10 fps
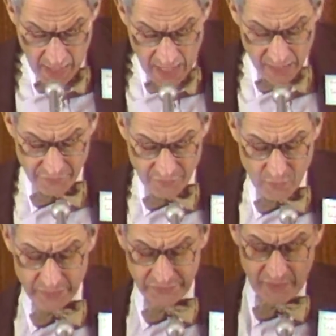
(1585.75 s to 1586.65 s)
And of
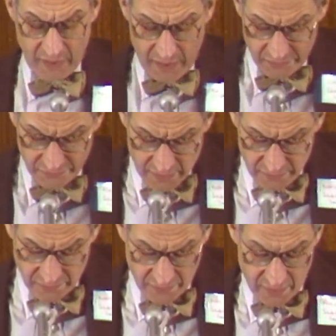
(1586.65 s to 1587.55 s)
course,
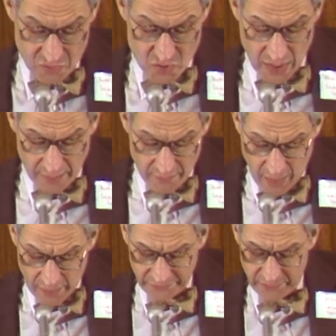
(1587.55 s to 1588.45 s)
since
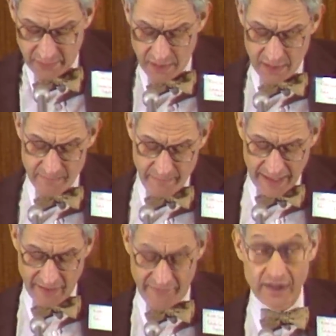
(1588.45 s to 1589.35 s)
generosity,
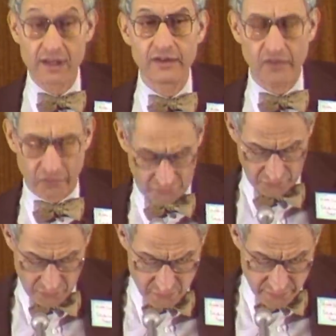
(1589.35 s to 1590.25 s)

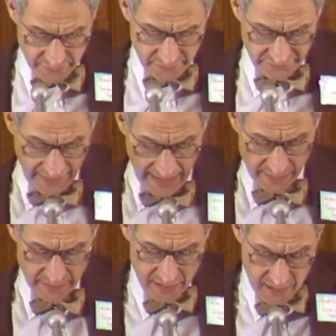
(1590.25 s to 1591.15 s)
benevolence,
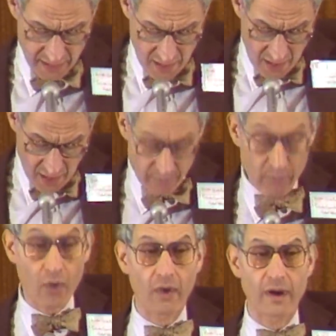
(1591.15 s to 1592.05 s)
universality are
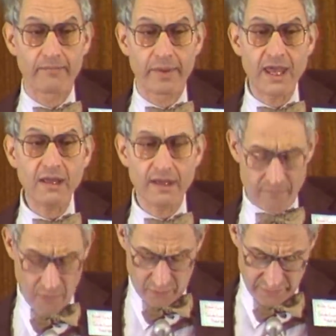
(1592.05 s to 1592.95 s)
more
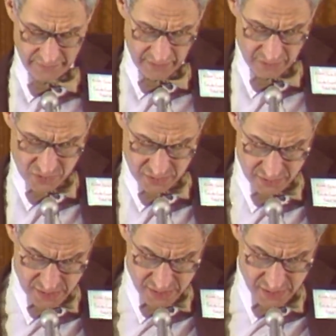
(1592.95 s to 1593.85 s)
appealing
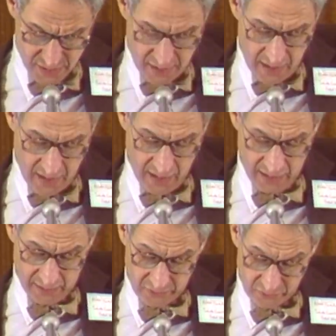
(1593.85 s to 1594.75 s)
motivations,
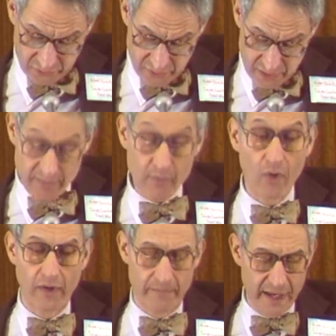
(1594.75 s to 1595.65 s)
and certainly
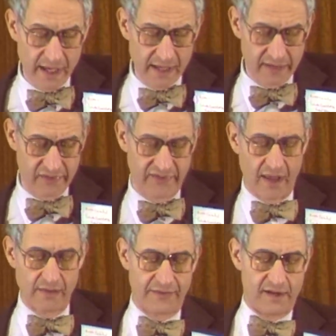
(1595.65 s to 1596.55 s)
more appealing
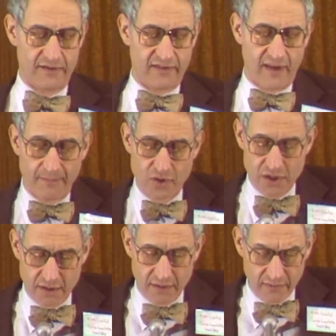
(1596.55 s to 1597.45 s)

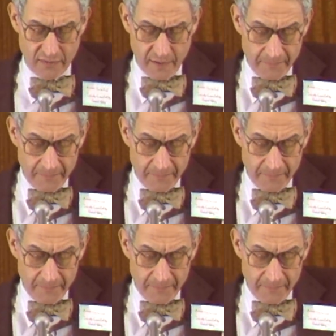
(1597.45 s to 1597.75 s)
self-conceptions,